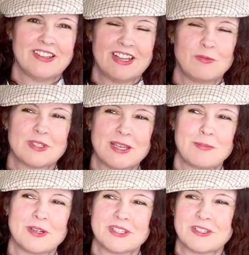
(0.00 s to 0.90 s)
I was at
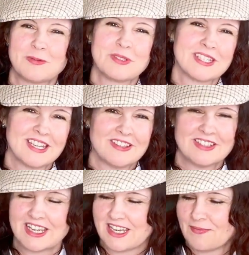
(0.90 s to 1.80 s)
Barnes & Nobles the other
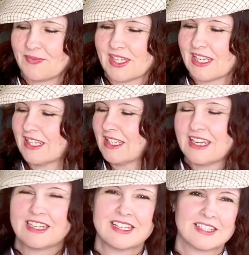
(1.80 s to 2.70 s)
day, and
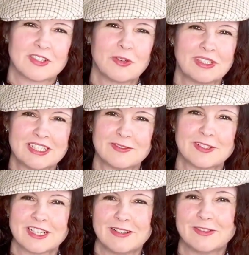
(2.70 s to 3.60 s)
it has a totally
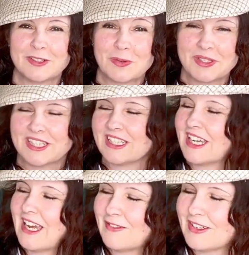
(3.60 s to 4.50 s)
different cover, the one that they
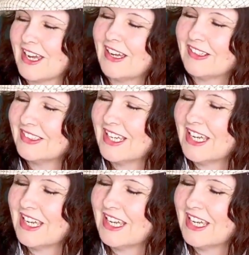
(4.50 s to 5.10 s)
have now.